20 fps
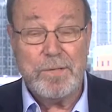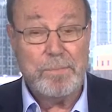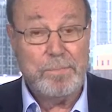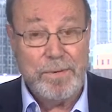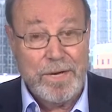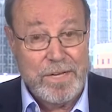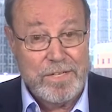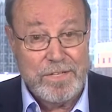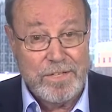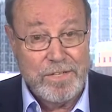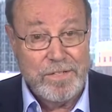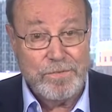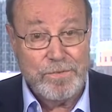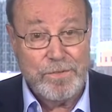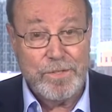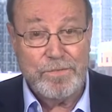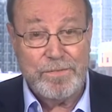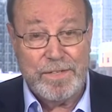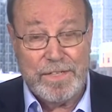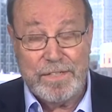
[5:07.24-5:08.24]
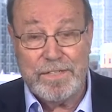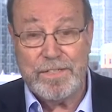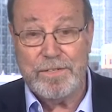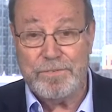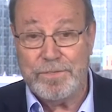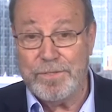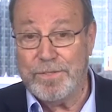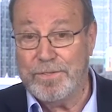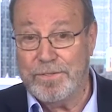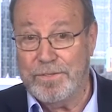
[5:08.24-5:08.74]
a precedent for a very
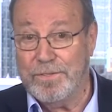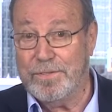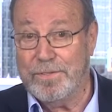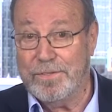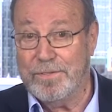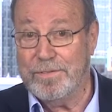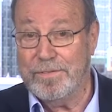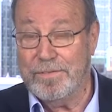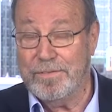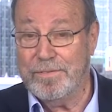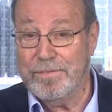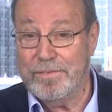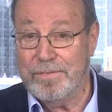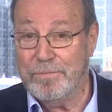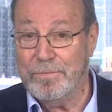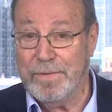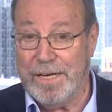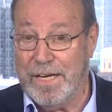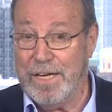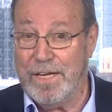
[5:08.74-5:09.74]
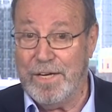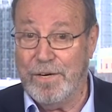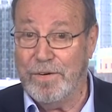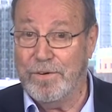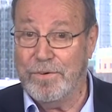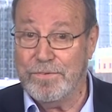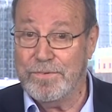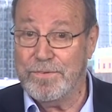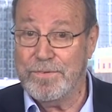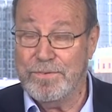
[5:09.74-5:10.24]
different way
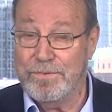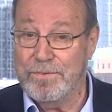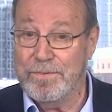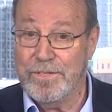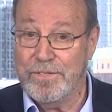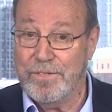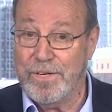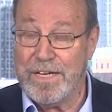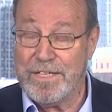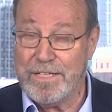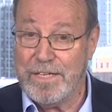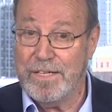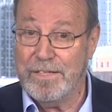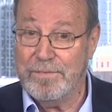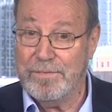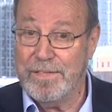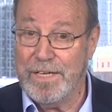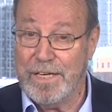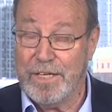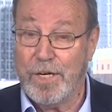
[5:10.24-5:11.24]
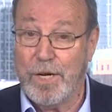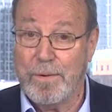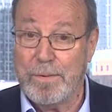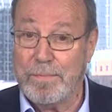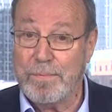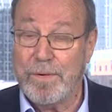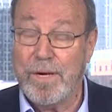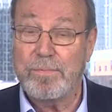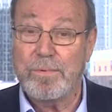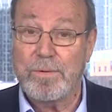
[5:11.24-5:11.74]
of addressing
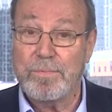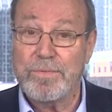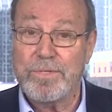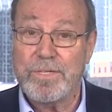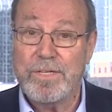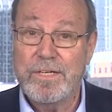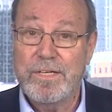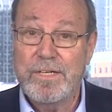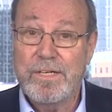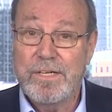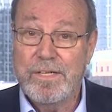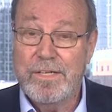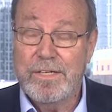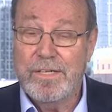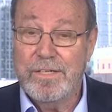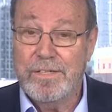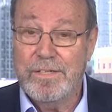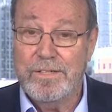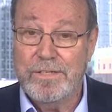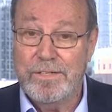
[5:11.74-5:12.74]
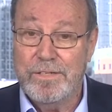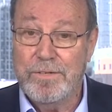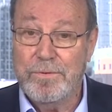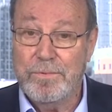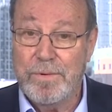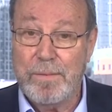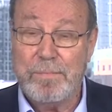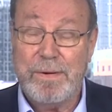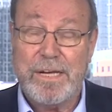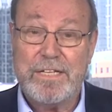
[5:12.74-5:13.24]
economic problems.
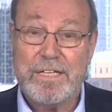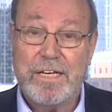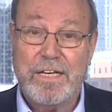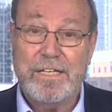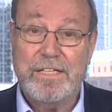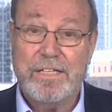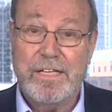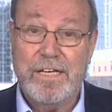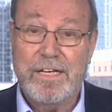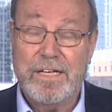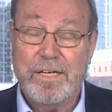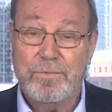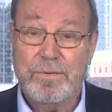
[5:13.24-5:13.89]
We're basically dealing